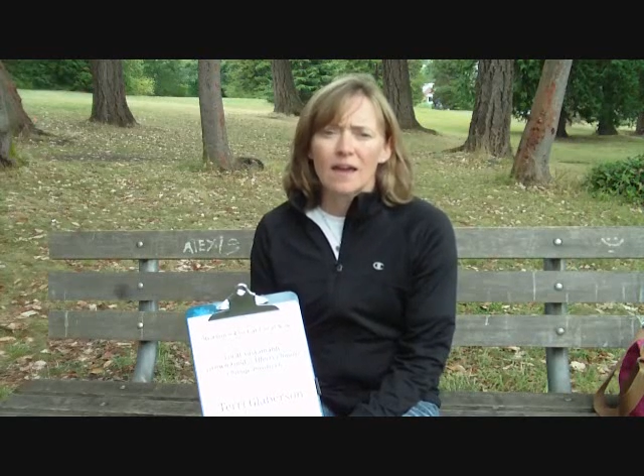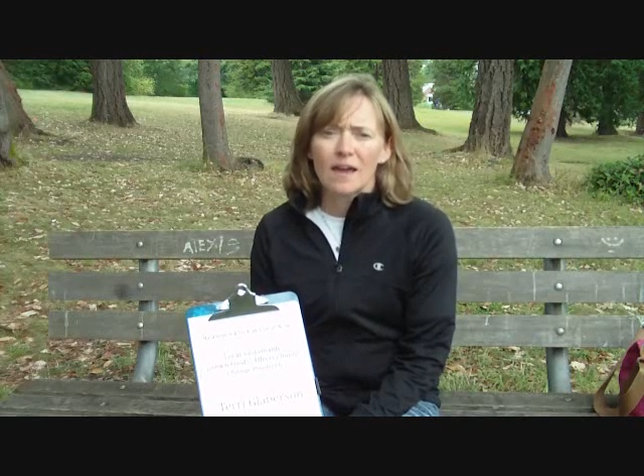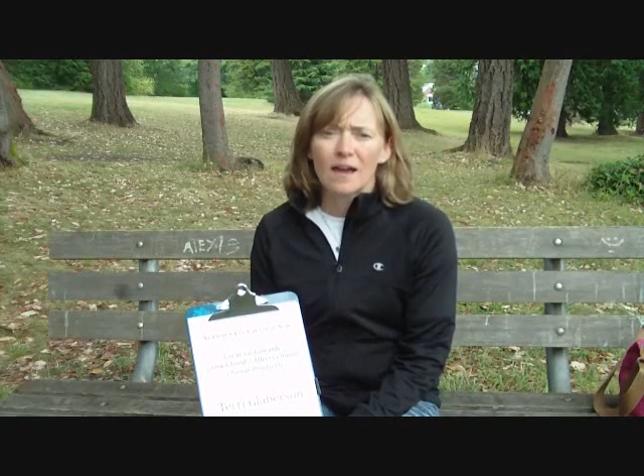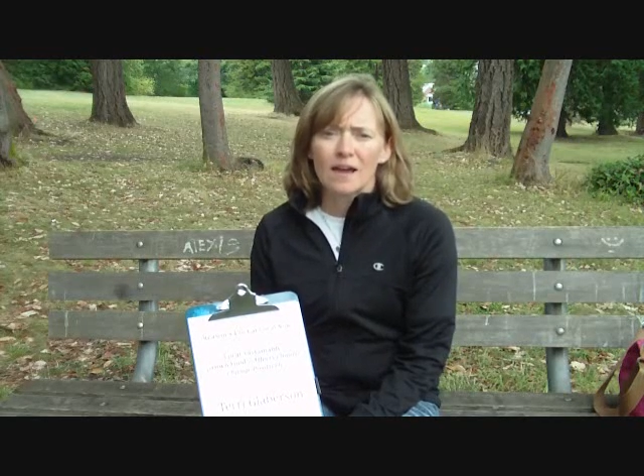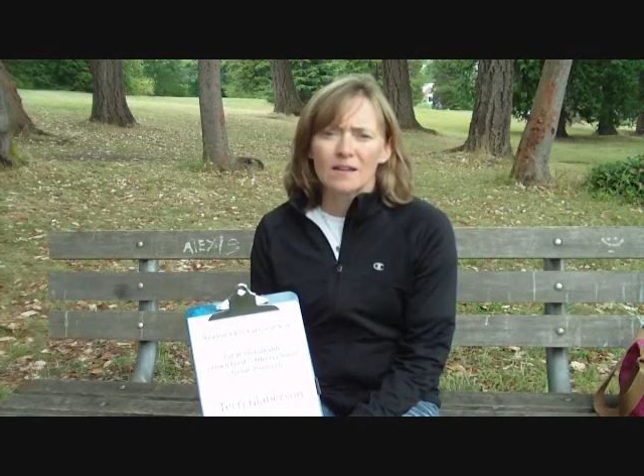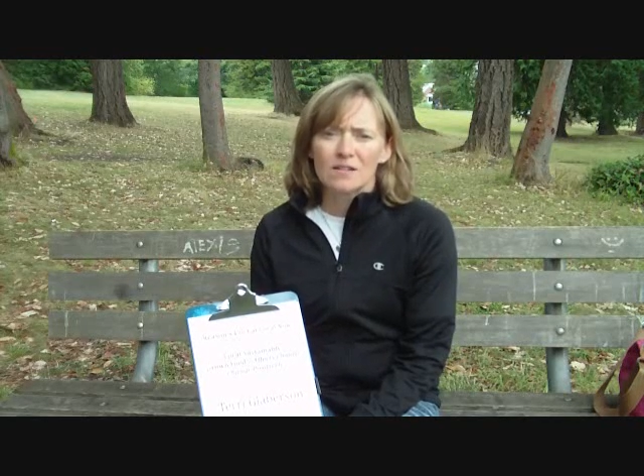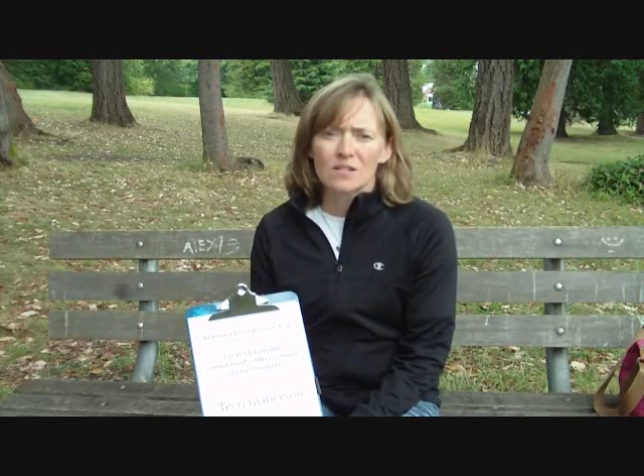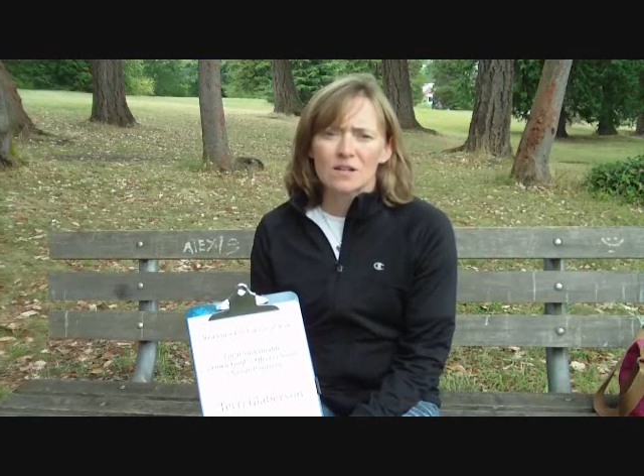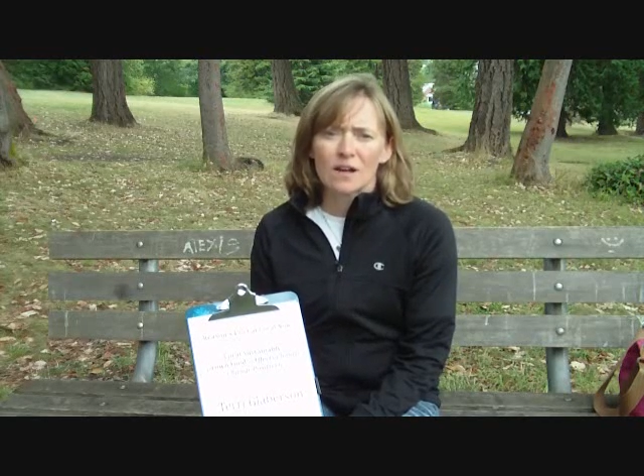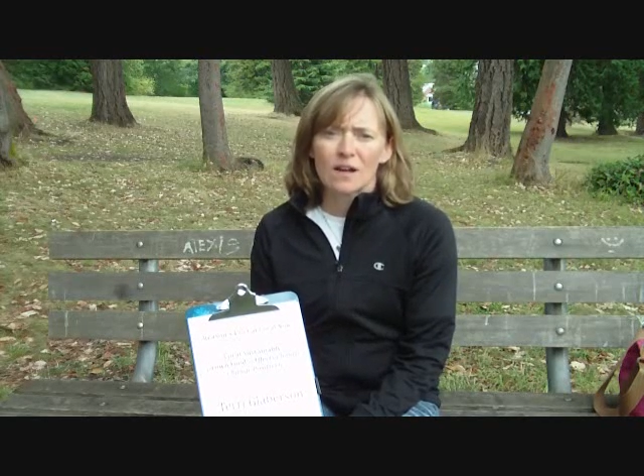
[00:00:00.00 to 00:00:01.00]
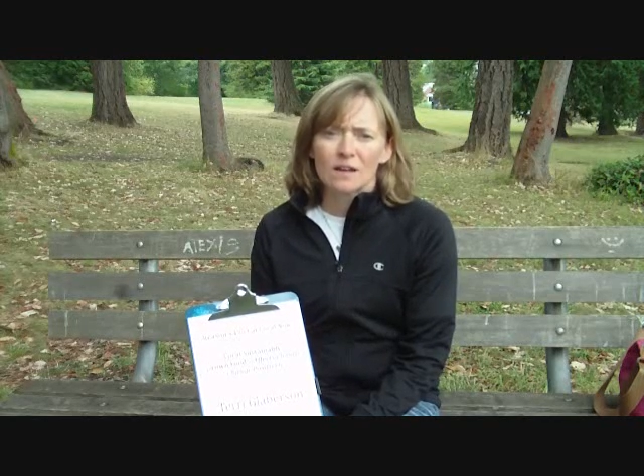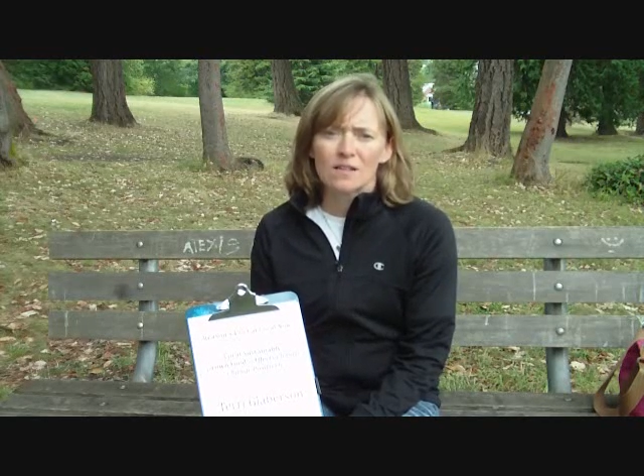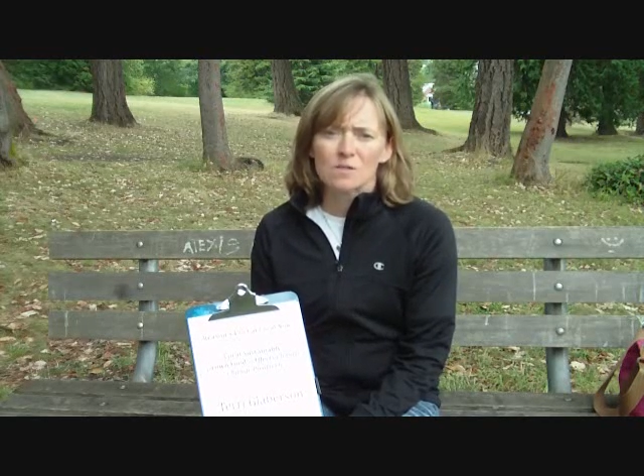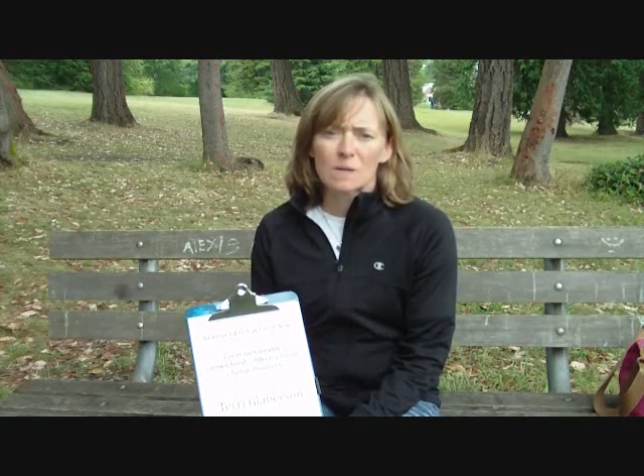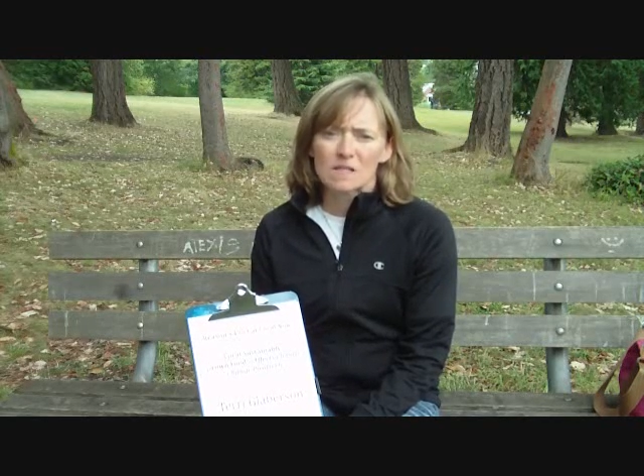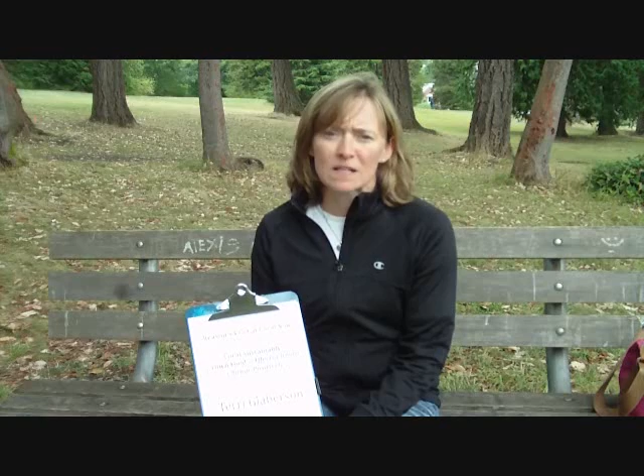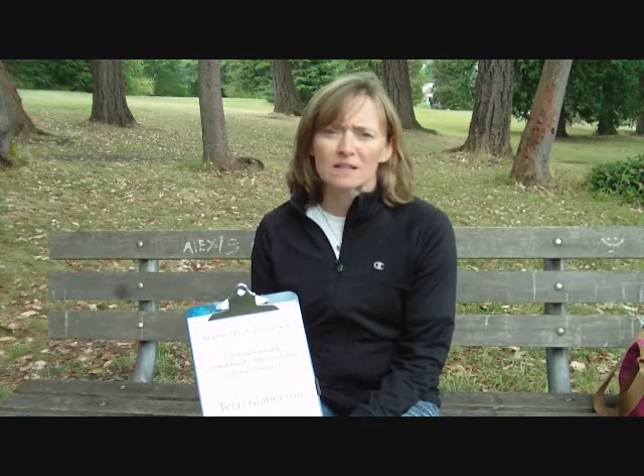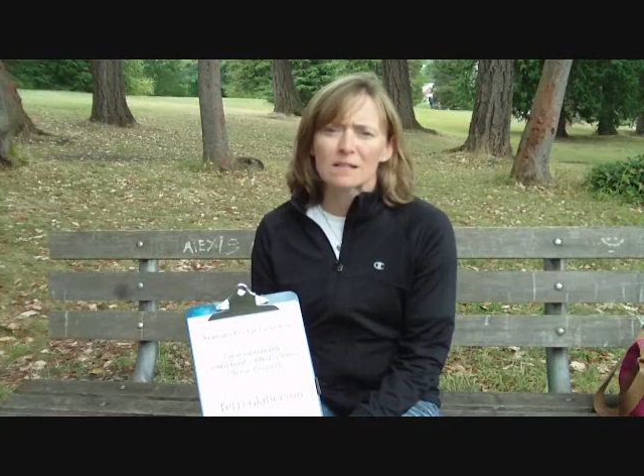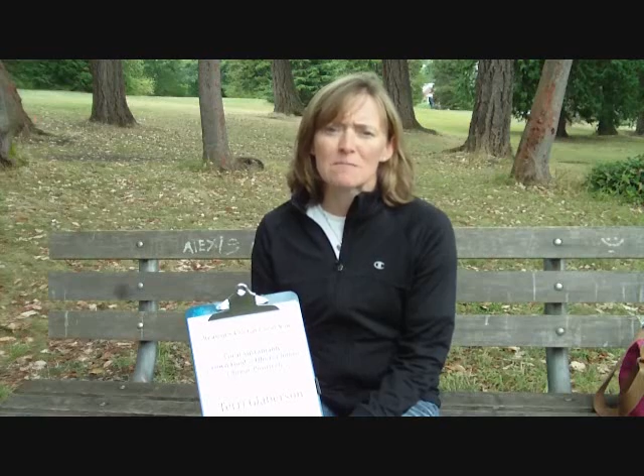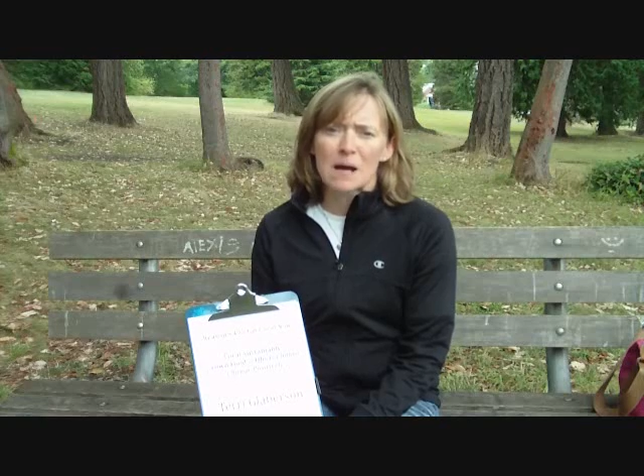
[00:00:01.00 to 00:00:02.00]
And it's
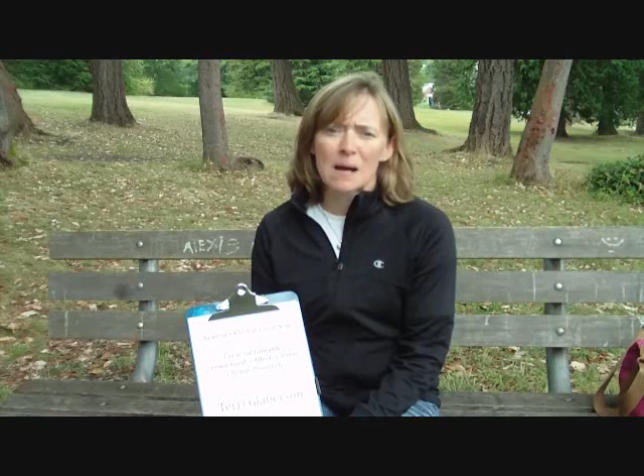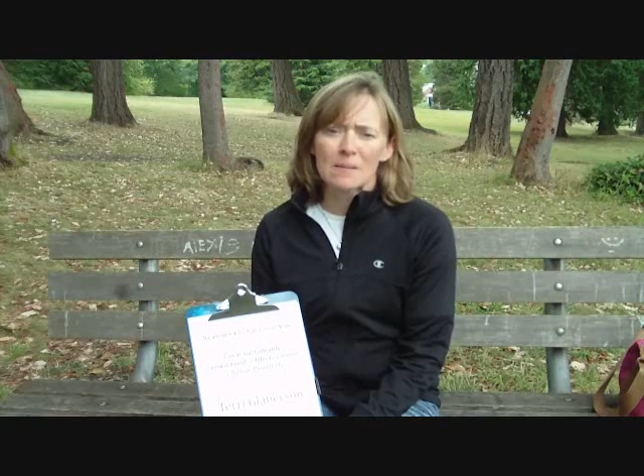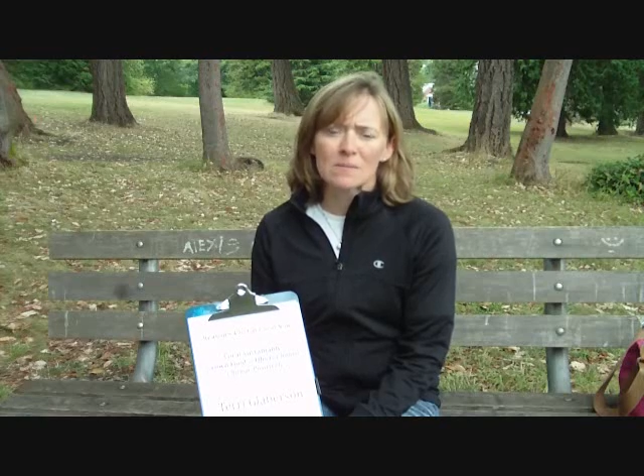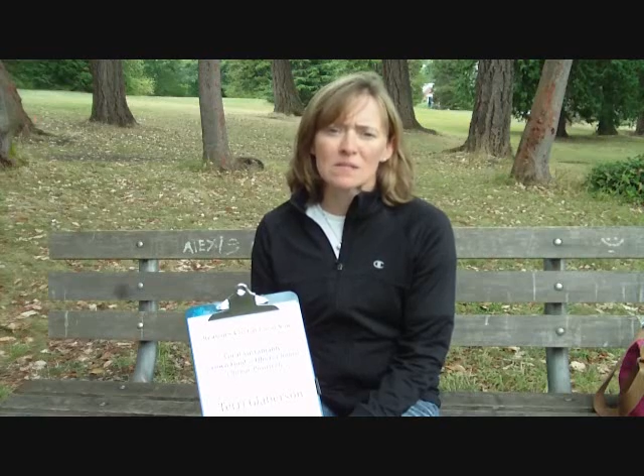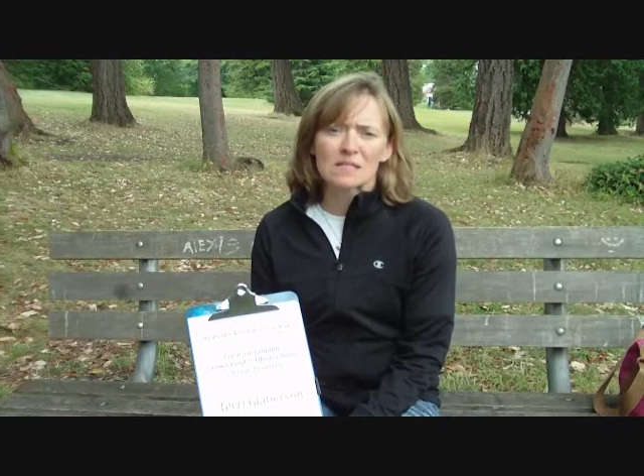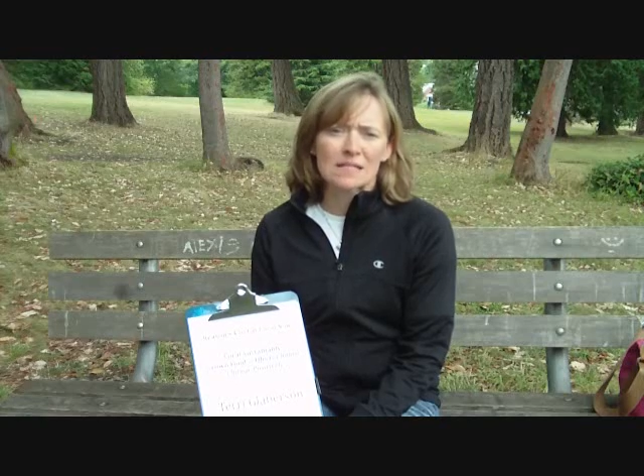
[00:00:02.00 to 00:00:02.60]
basically moms